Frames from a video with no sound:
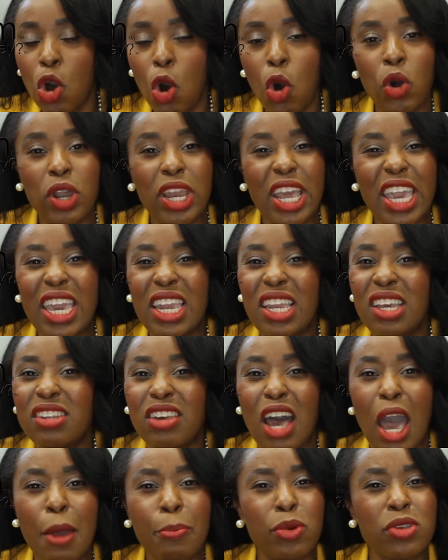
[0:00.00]
on any
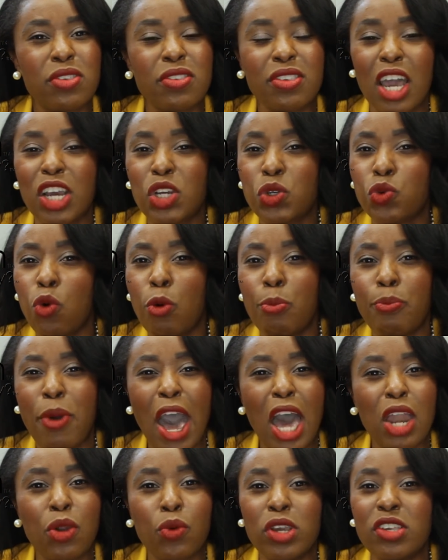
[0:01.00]
type of sexual
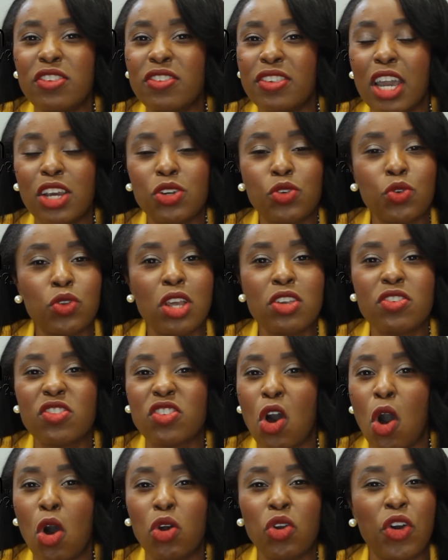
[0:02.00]
battery, sexual
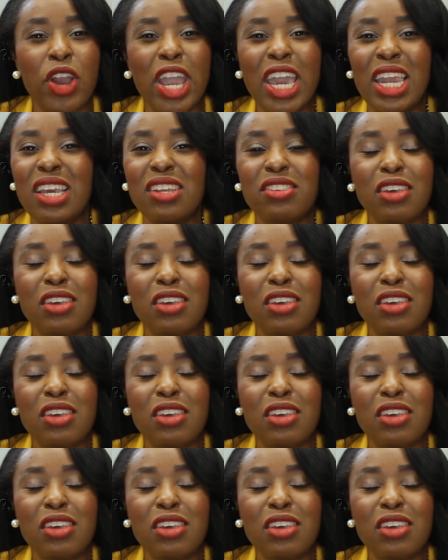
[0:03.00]
assault, or any